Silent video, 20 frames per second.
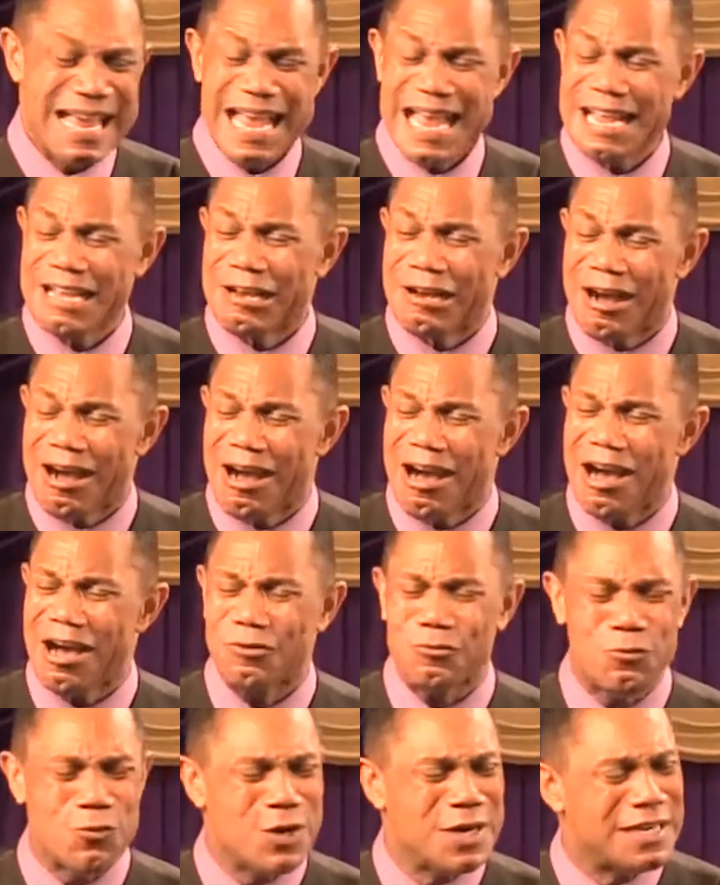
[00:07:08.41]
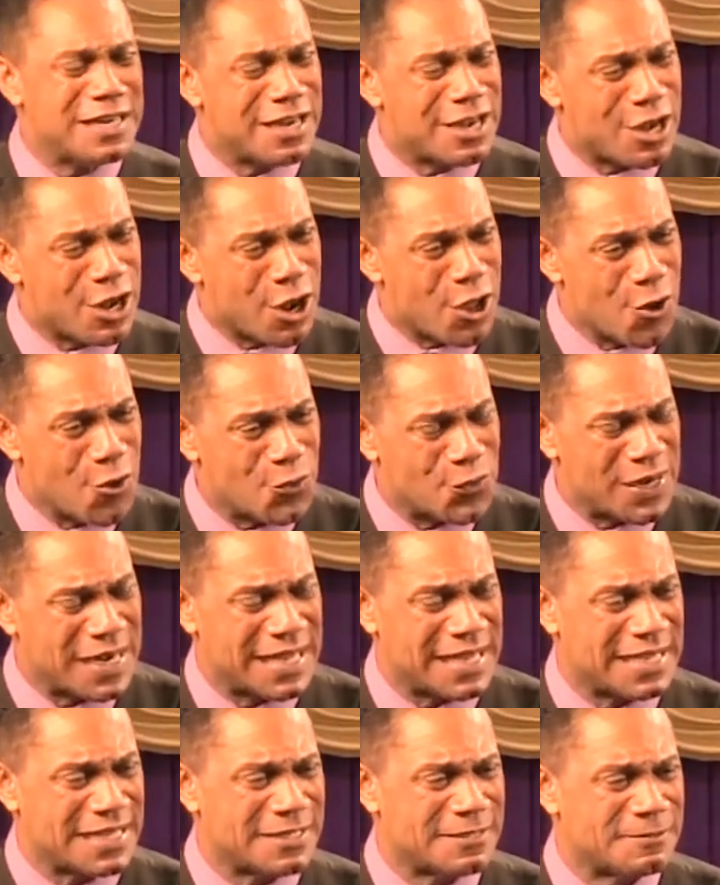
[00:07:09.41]
And God wasn't
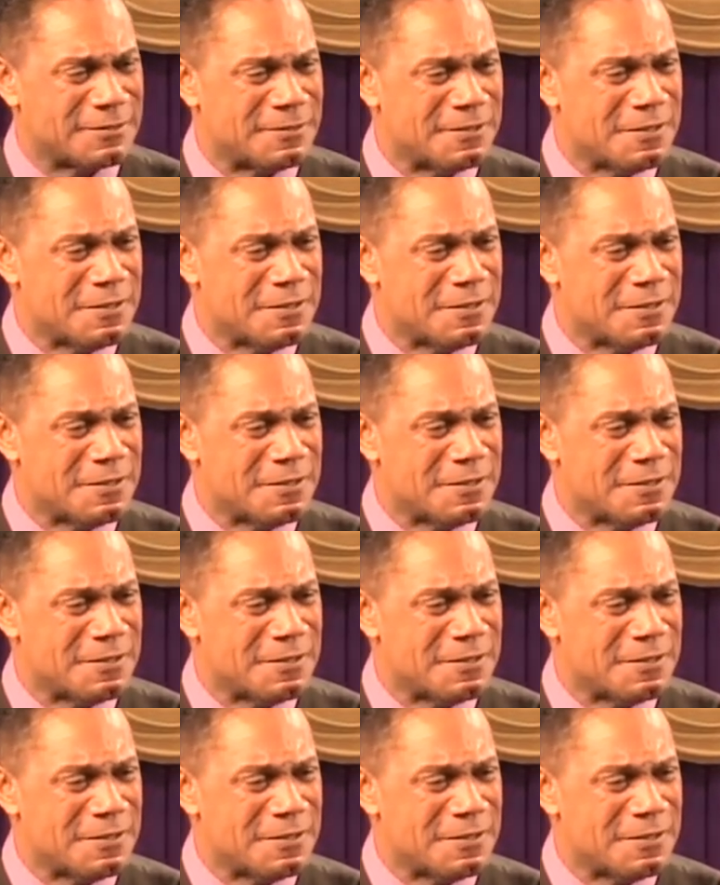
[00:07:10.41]
lonely,